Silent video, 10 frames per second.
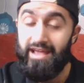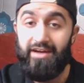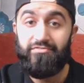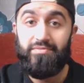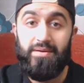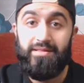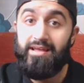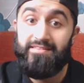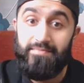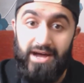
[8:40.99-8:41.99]
You have to remember
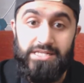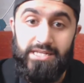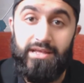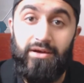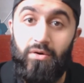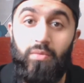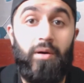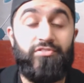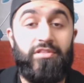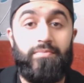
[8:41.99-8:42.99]
that he's mastered it
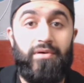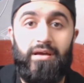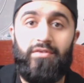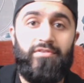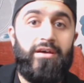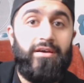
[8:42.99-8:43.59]
almost to the point of,